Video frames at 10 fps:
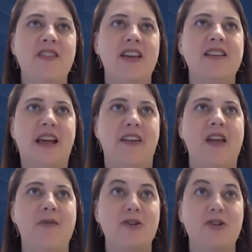that they said
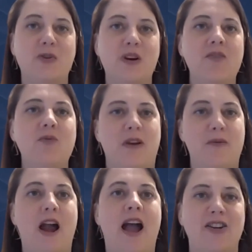they were doing, they
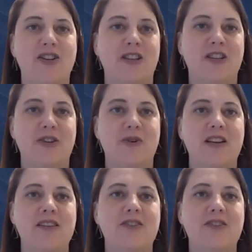were actually doing.